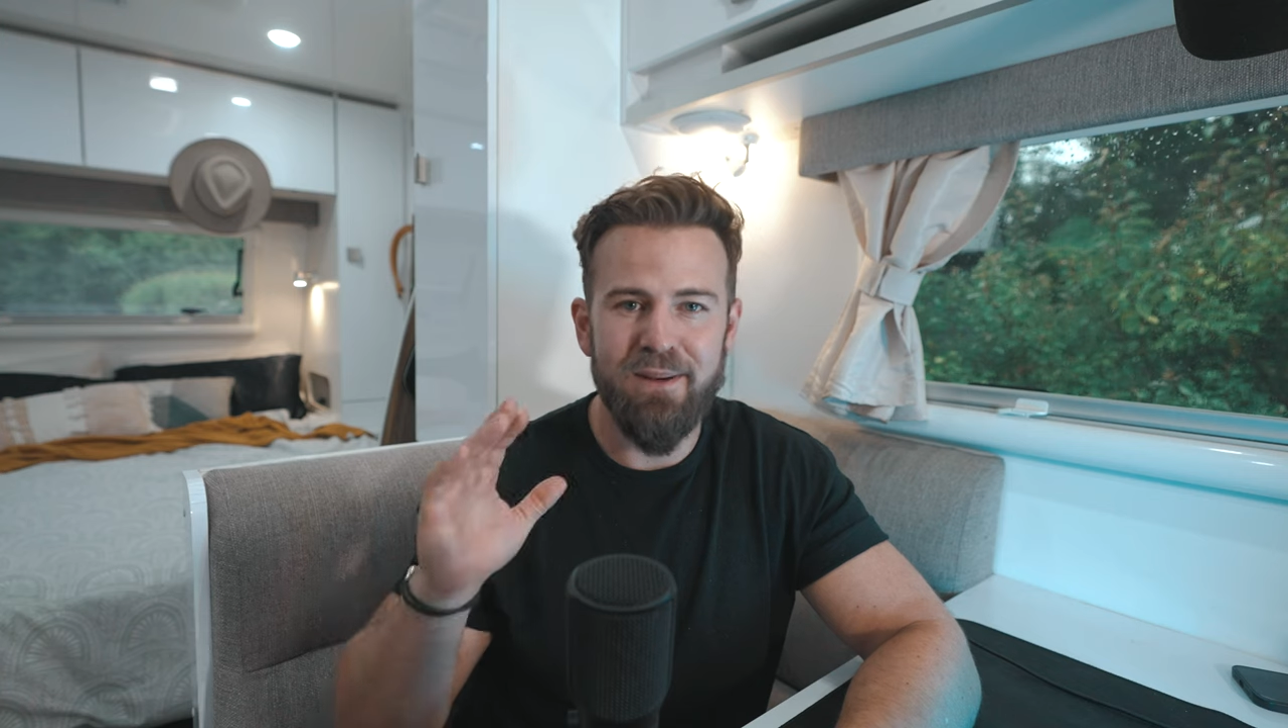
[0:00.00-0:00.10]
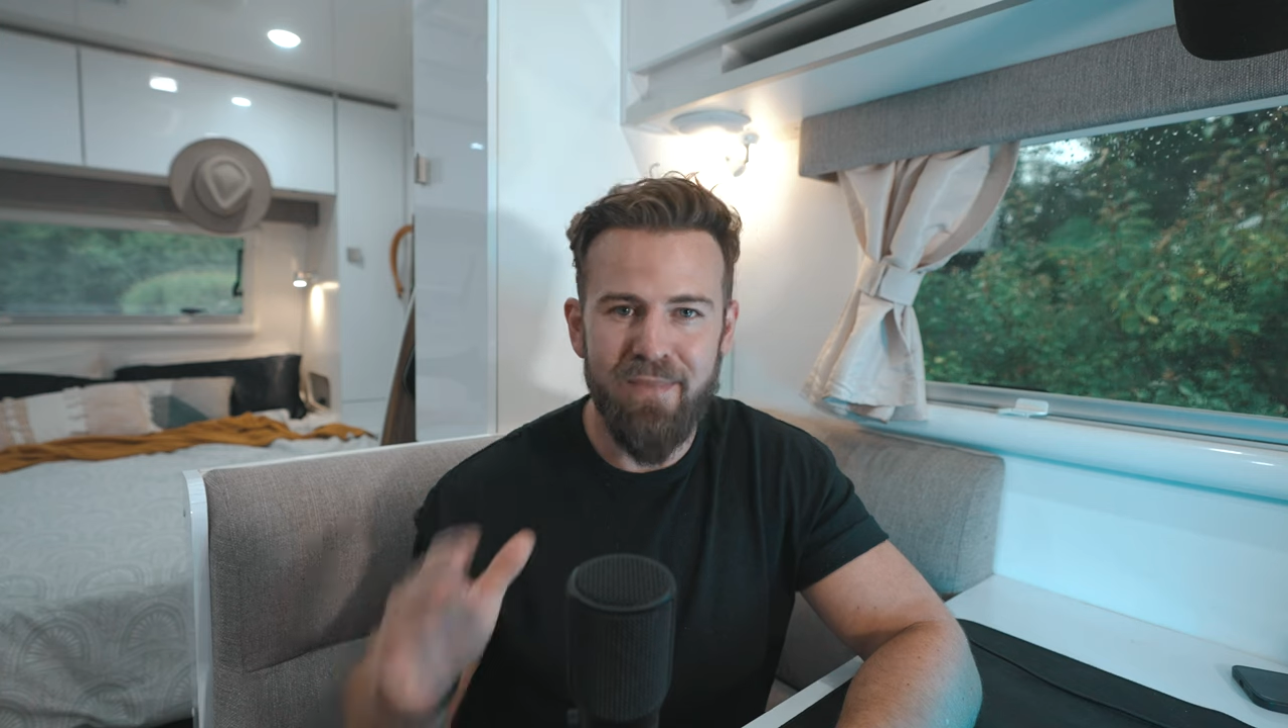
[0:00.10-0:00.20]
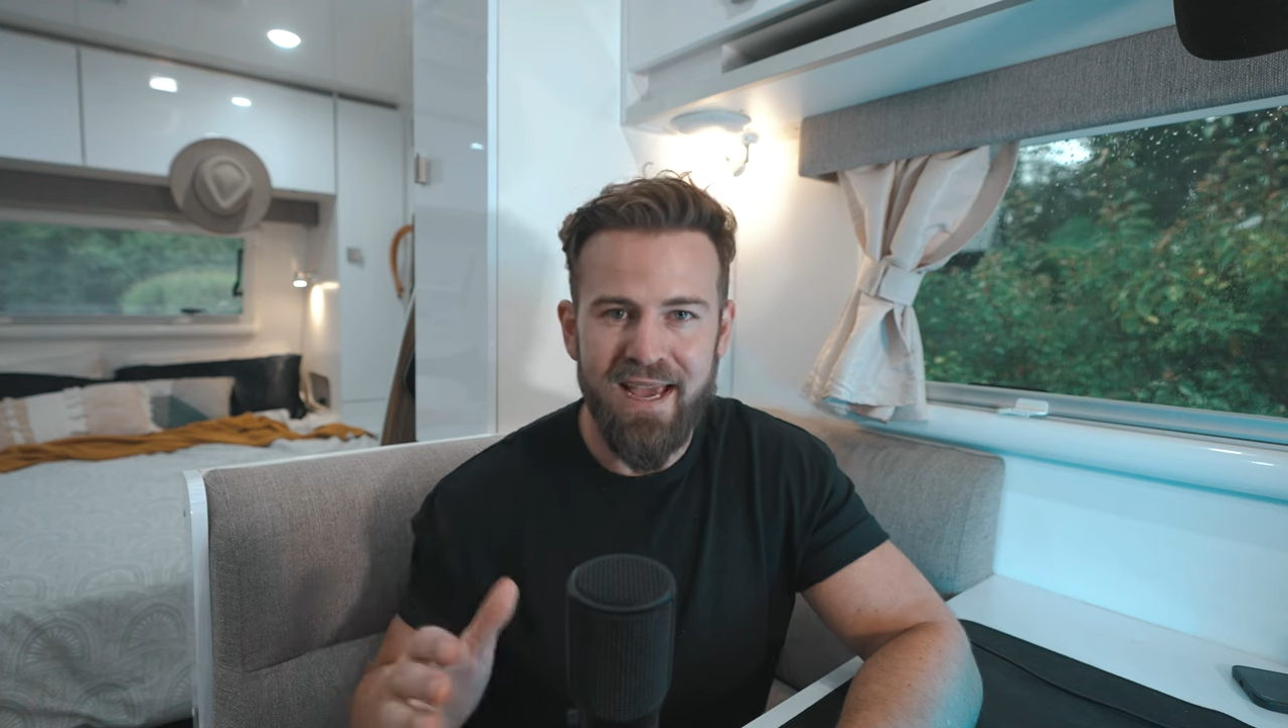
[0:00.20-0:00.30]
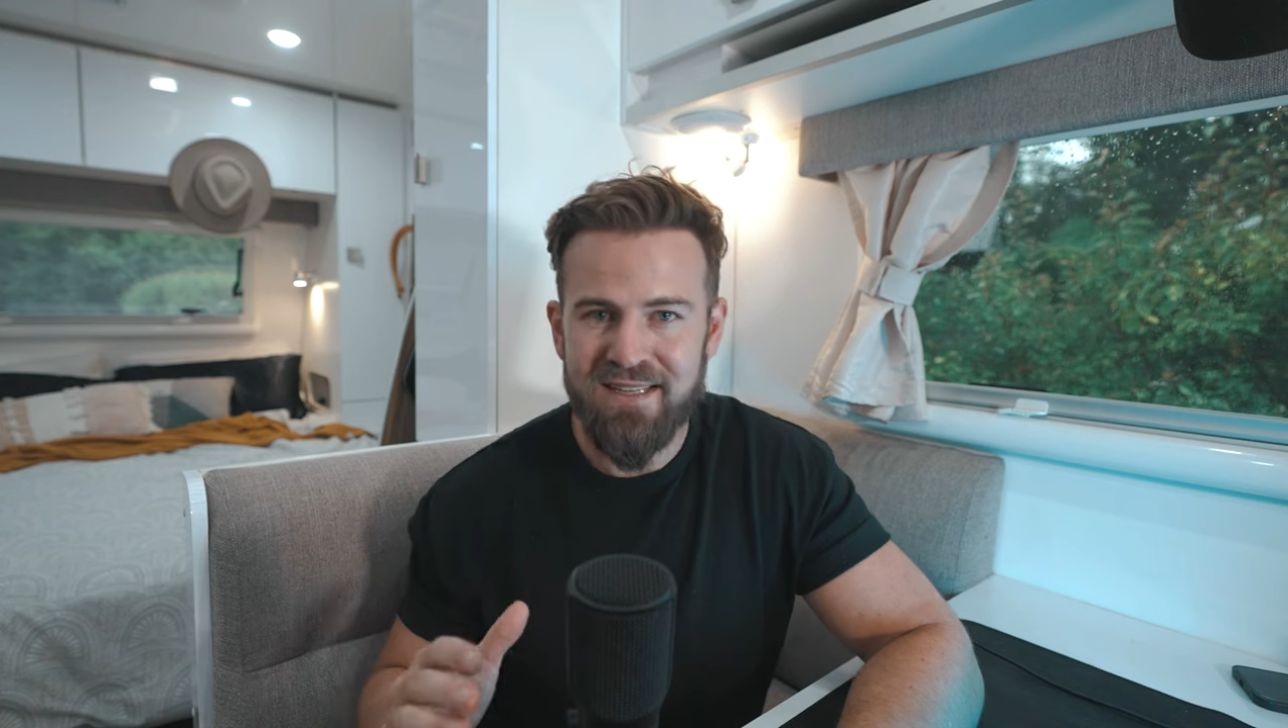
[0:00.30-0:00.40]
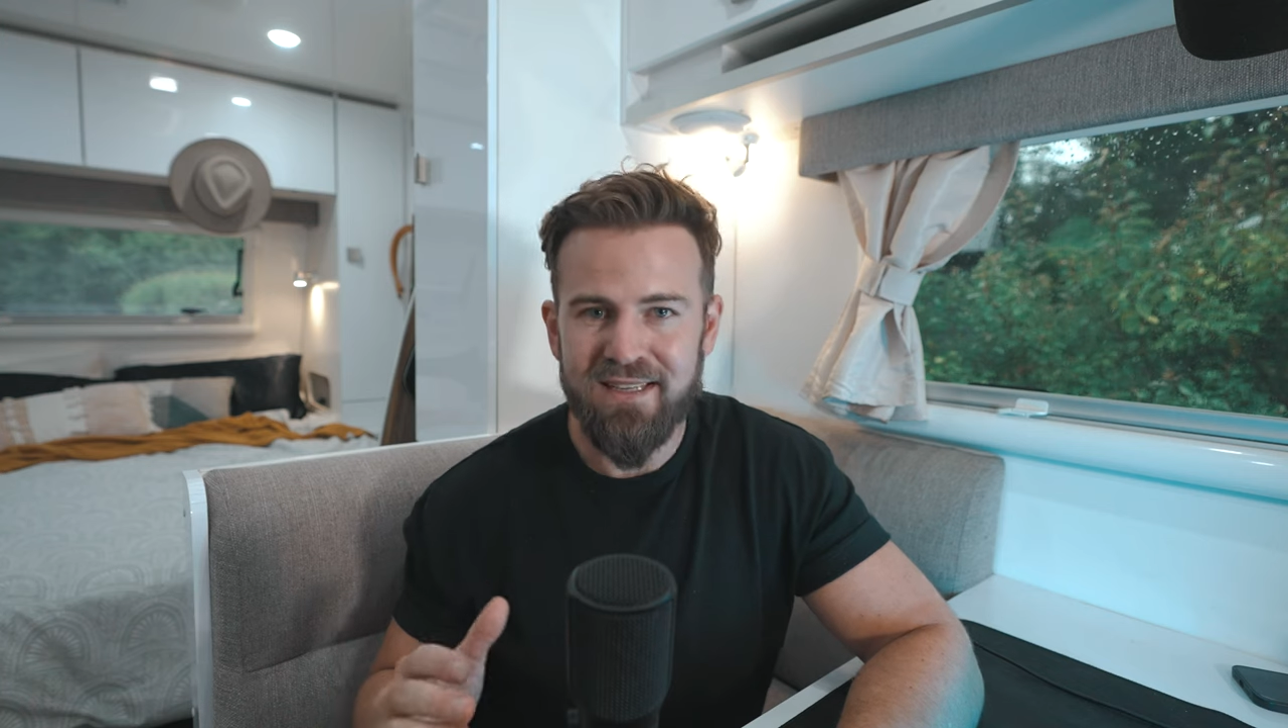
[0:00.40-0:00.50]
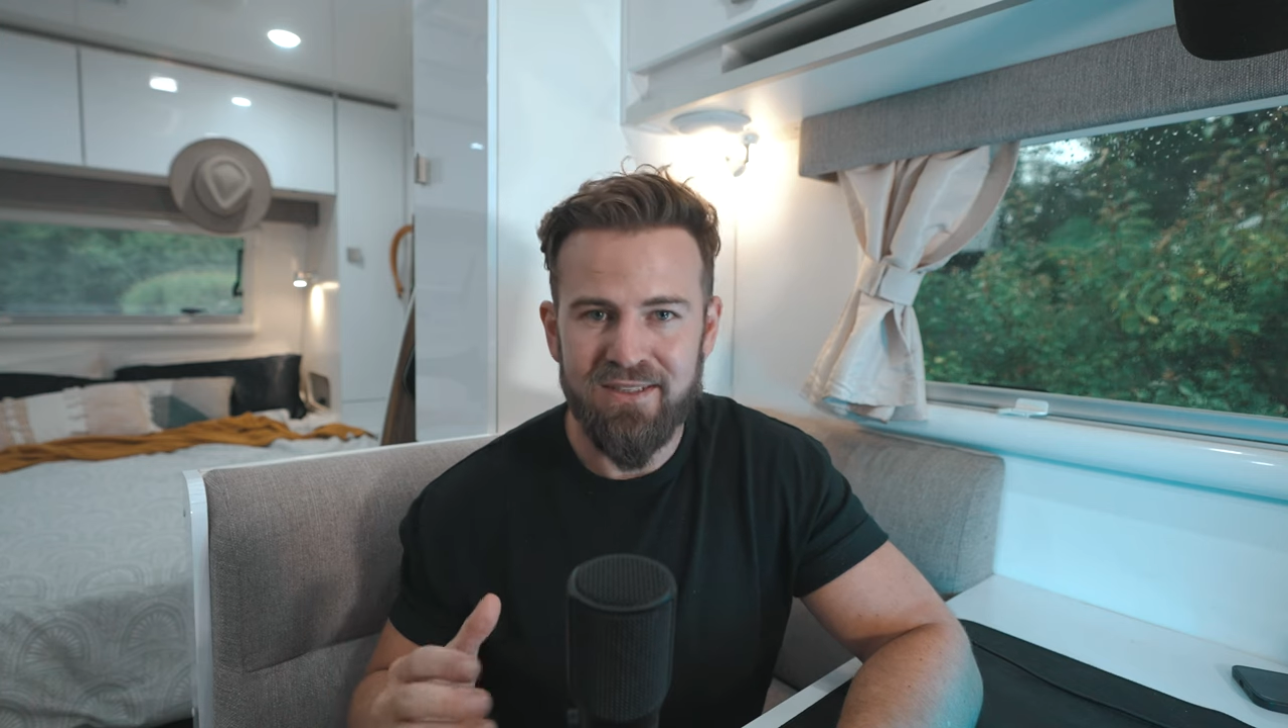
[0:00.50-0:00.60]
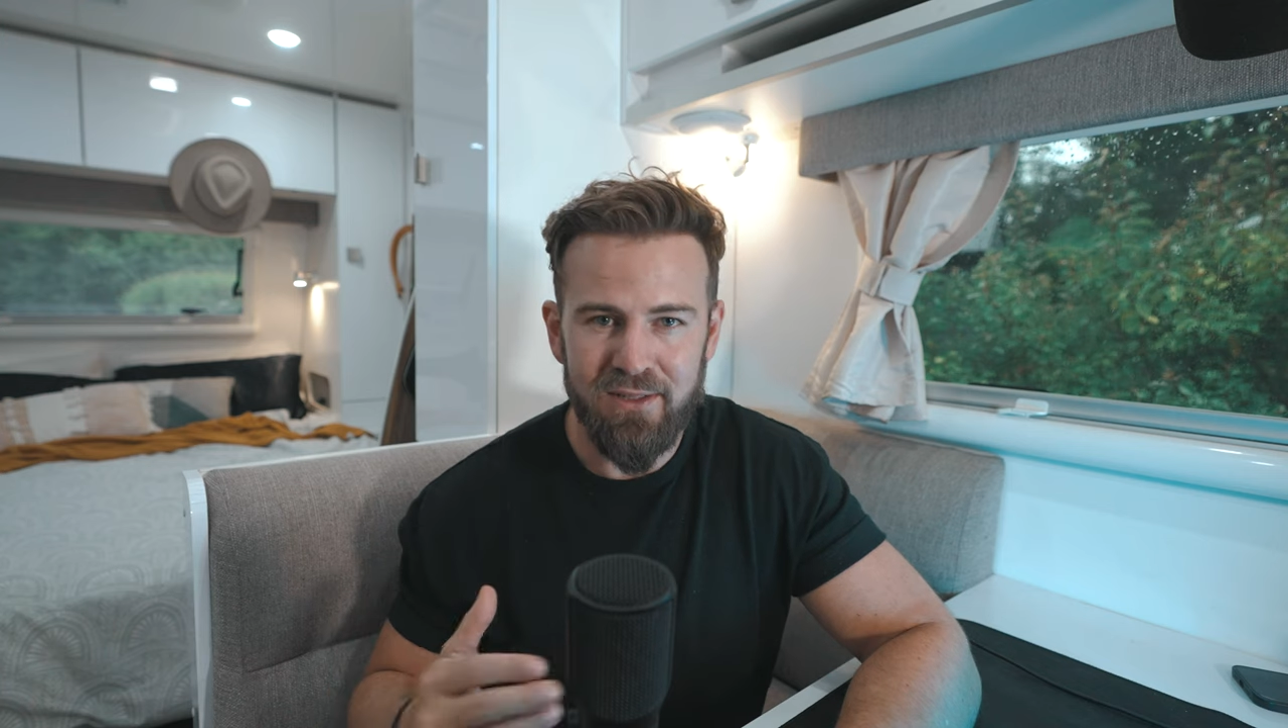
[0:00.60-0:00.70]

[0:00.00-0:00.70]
an amazing